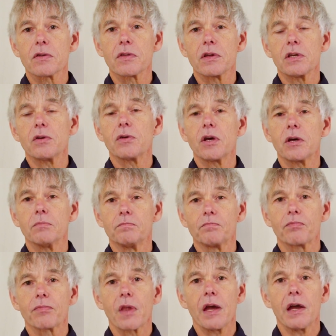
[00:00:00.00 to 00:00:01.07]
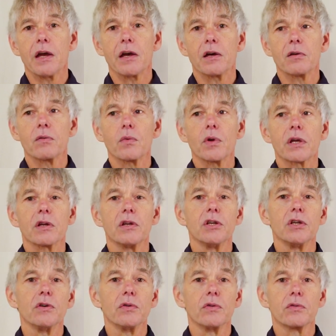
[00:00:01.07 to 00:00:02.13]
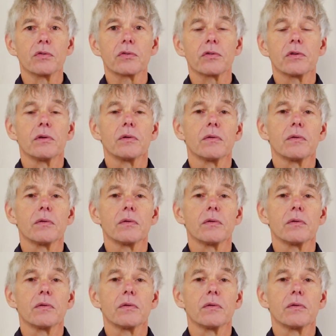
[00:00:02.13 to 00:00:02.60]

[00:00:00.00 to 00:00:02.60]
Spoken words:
the unit, and we can use